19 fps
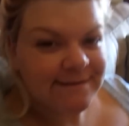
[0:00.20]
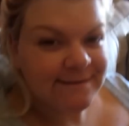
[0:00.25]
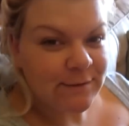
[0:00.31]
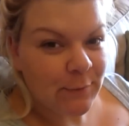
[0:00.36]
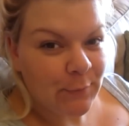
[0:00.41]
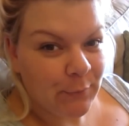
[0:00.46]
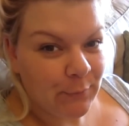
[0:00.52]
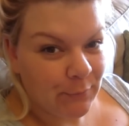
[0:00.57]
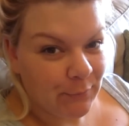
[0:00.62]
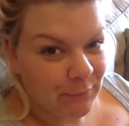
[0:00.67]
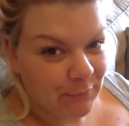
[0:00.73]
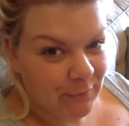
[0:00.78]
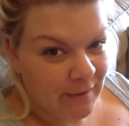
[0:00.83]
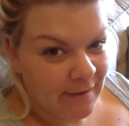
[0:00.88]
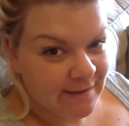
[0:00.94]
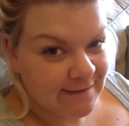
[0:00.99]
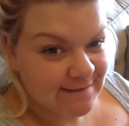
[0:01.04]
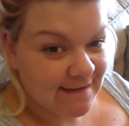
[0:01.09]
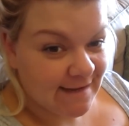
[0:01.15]
So
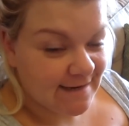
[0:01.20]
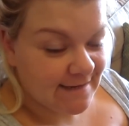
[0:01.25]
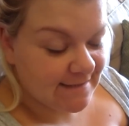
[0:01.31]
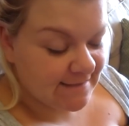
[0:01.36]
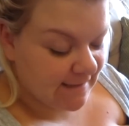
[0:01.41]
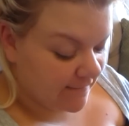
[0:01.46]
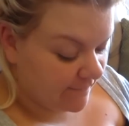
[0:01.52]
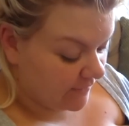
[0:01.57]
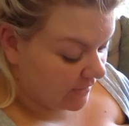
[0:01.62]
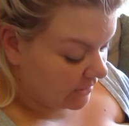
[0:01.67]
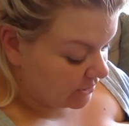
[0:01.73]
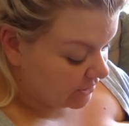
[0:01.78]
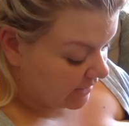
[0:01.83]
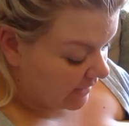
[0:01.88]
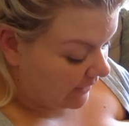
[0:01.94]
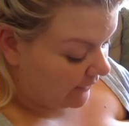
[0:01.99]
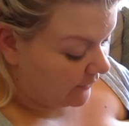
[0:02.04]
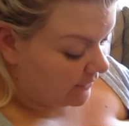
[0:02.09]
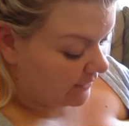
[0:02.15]
Tannah's having a
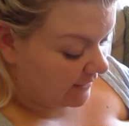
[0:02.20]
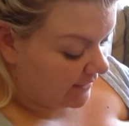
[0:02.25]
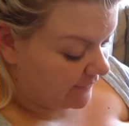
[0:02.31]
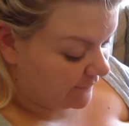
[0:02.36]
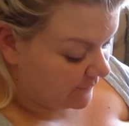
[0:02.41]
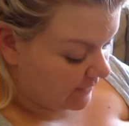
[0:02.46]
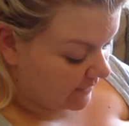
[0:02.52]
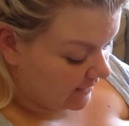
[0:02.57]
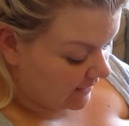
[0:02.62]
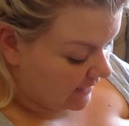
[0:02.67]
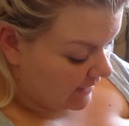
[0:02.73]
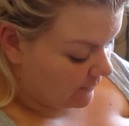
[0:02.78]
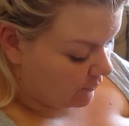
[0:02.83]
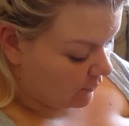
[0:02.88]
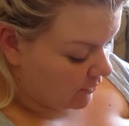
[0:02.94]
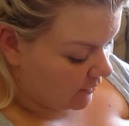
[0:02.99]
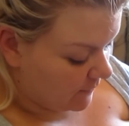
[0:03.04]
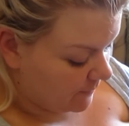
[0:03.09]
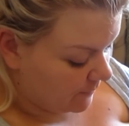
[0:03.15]
shower and he left me the
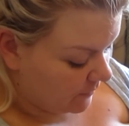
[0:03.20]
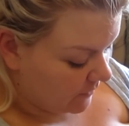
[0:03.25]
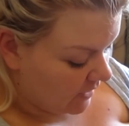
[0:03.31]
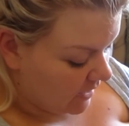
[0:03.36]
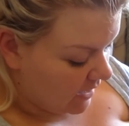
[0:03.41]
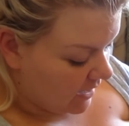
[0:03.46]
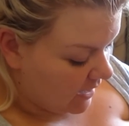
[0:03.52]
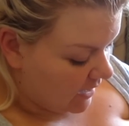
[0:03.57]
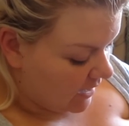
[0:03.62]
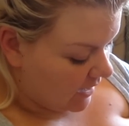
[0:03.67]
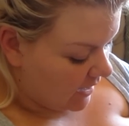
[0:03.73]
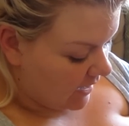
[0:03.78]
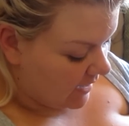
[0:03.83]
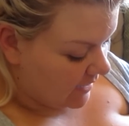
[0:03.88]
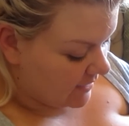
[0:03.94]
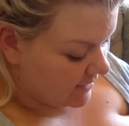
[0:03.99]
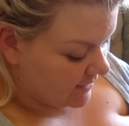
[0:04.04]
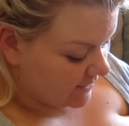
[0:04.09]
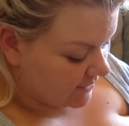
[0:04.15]
camera
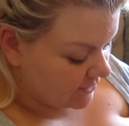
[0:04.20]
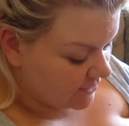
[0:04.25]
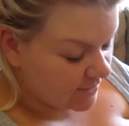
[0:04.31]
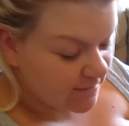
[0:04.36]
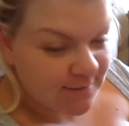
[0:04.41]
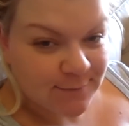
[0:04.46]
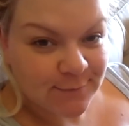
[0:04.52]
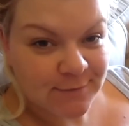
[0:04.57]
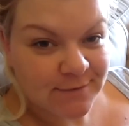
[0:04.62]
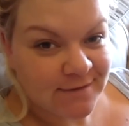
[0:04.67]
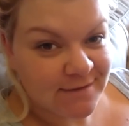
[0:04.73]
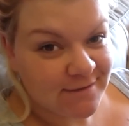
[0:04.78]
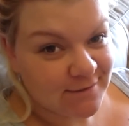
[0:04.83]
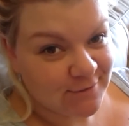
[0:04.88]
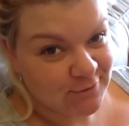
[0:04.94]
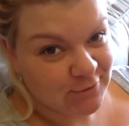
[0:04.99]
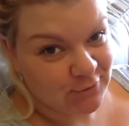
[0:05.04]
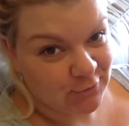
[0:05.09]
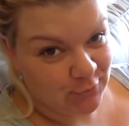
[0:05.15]
and I just wanted
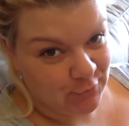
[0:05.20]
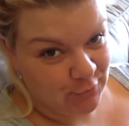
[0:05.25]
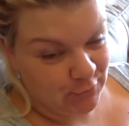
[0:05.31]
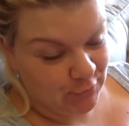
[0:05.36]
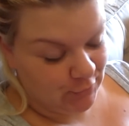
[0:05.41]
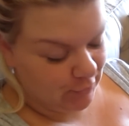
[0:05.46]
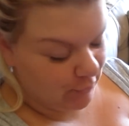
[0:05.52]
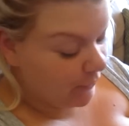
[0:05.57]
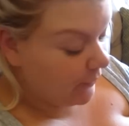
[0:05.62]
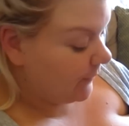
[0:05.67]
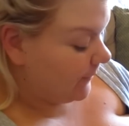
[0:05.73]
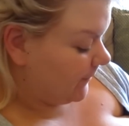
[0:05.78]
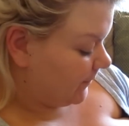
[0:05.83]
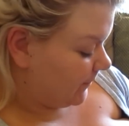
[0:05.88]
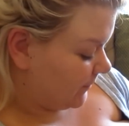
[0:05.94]
to show you